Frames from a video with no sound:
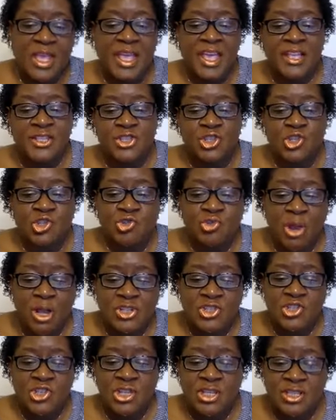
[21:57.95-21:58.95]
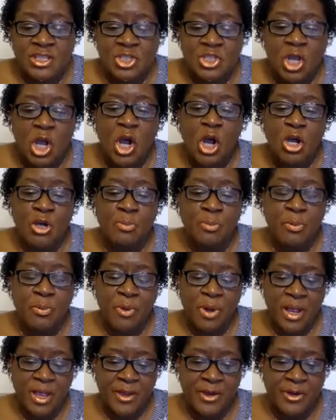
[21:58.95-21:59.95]
instructions on
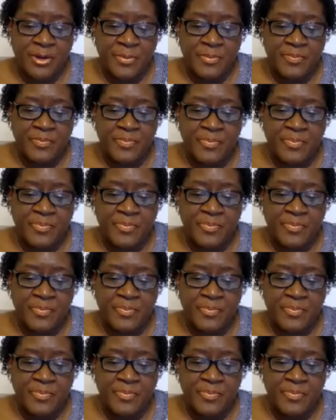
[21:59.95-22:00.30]
prayer.